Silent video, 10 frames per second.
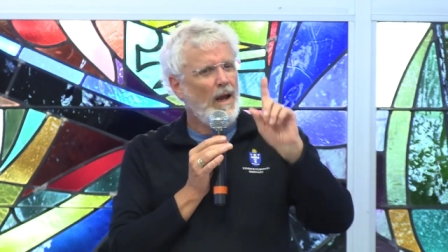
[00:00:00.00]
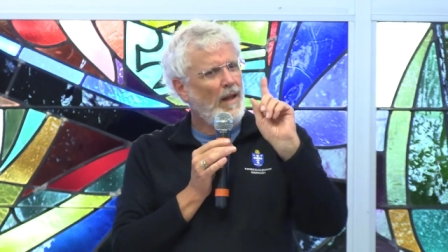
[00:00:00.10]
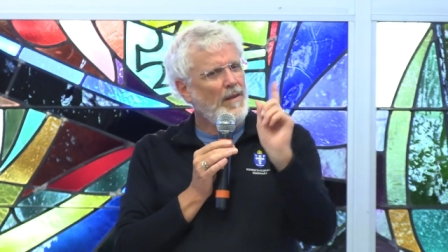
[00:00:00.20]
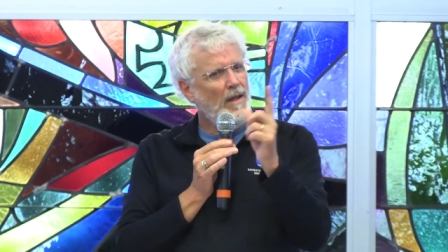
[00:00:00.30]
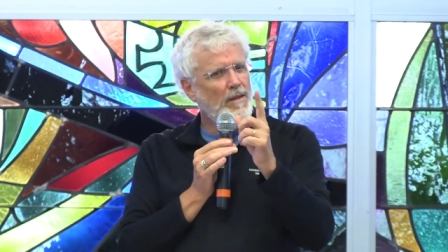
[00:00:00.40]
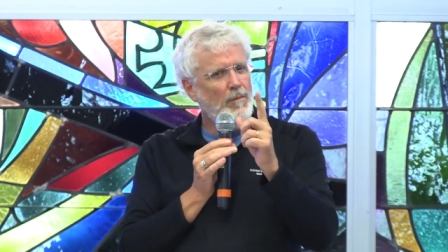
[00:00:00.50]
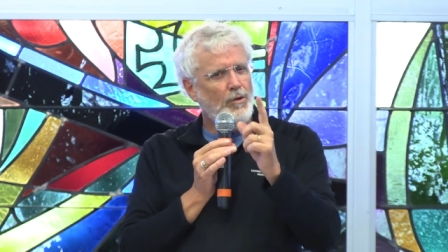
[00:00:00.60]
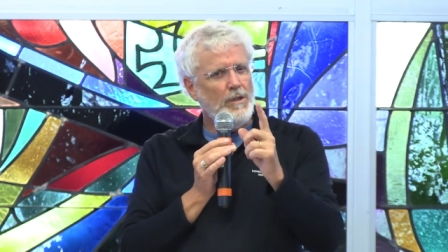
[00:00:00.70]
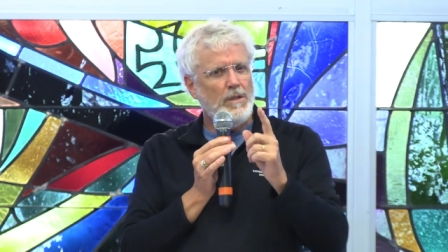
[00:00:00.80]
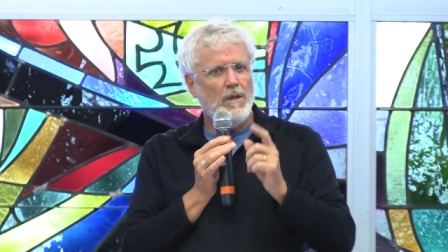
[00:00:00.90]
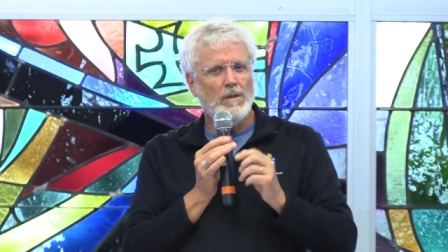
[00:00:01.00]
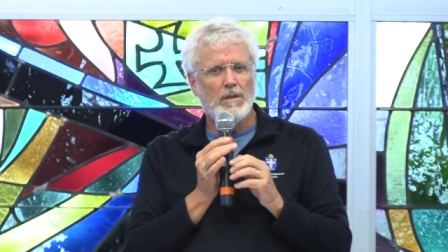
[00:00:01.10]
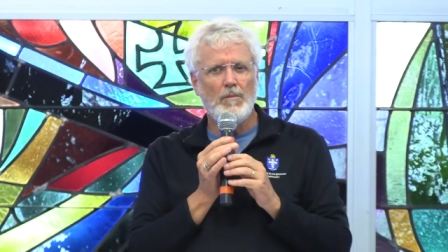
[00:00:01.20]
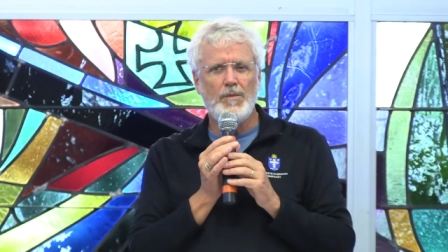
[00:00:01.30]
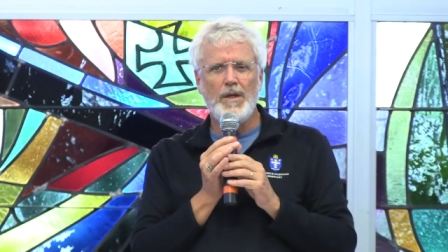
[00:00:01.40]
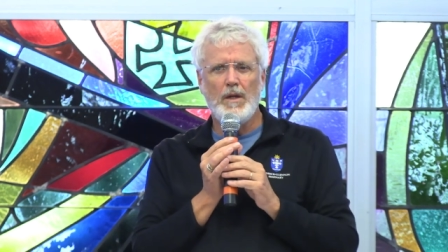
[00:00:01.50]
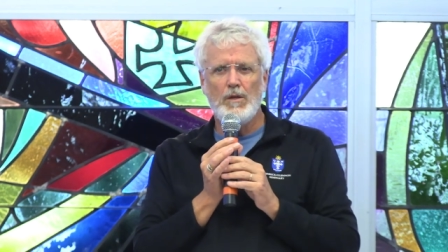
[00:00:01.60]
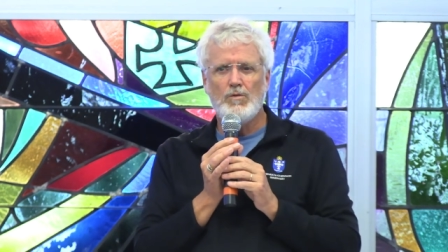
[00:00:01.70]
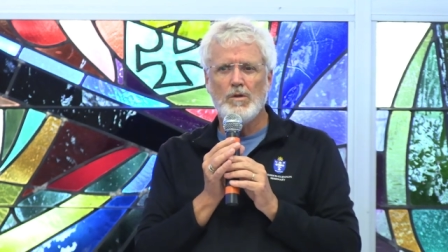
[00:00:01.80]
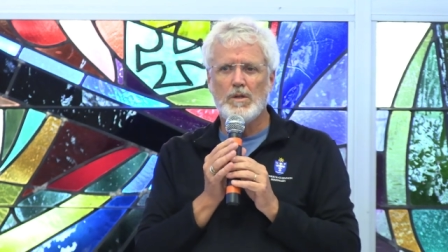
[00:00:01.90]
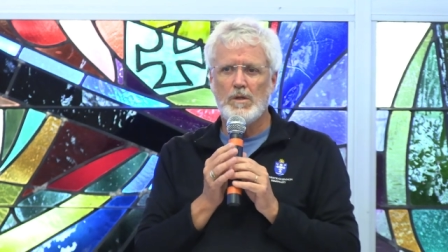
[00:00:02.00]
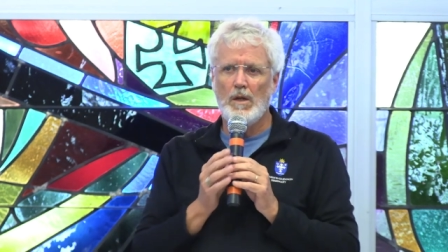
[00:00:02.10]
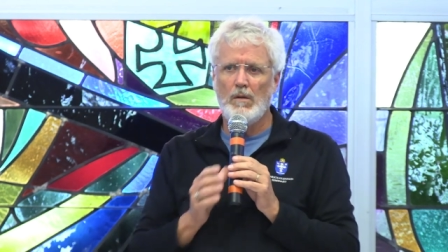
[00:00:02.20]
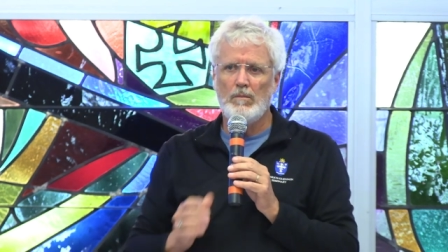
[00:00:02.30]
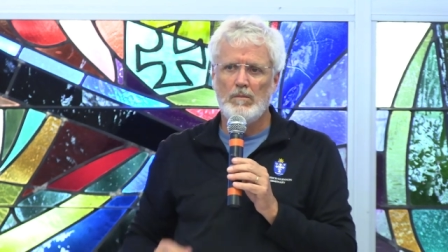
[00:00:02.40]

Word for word: And then the priest does something interesting